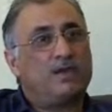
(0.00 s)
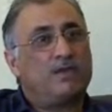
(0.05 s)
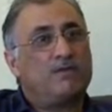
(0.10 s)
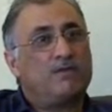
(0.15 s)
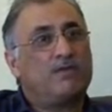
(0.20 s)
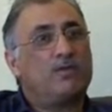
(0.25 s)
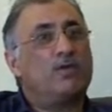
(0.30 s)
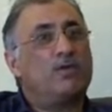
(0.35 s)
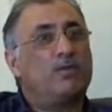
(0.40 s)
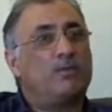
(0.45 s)

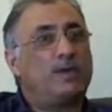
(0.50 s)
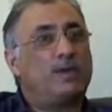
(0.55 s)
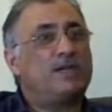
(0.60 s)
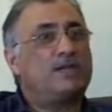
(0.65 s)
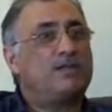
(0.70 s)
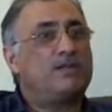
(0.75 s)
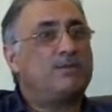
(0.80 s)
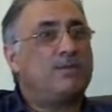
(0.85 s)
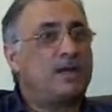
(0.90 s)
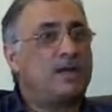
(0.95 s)

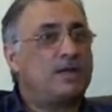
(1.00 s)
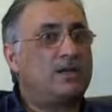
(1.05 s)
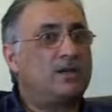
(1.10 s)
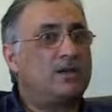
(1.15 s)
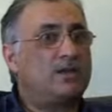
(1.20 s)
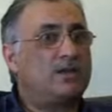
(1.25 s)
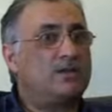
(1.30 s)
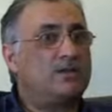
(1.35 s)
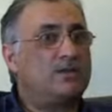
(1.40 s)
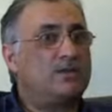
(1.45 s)
full-fledged
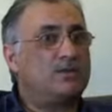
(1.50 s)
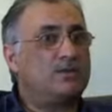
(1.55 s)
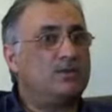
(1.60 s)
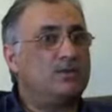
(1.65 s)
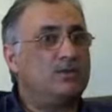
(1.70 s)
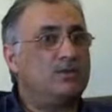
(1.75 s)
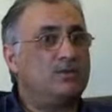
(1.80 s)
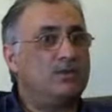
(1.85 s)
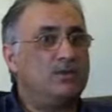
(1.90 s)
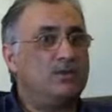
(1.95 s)
battle in the
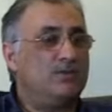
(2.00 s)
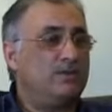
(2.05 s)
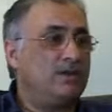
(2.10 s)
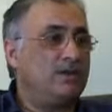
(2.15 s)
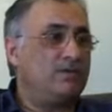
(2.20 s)
school with